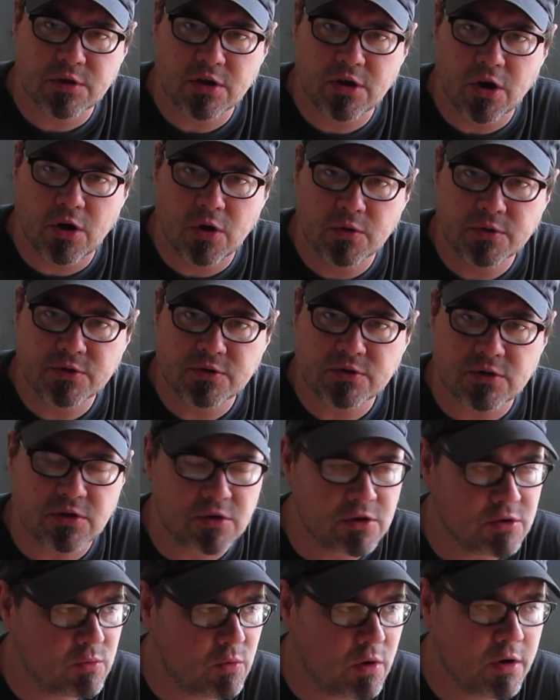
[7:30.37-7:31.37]
a ghost
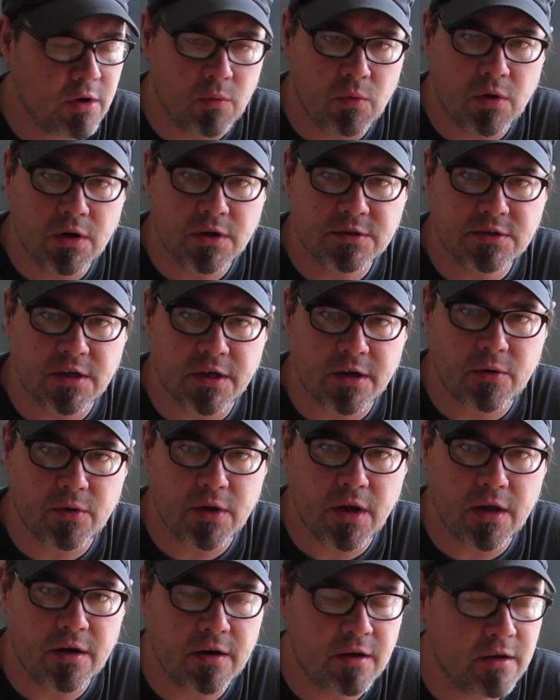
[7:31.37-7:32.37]
or what it was that
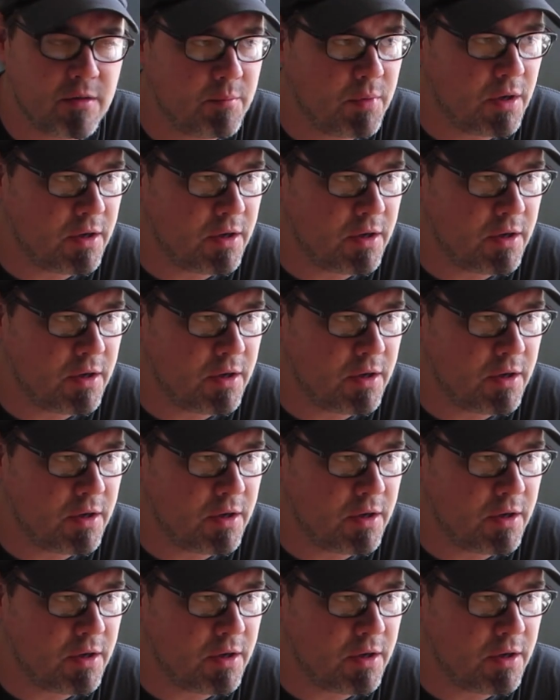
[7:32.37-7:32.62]
created it,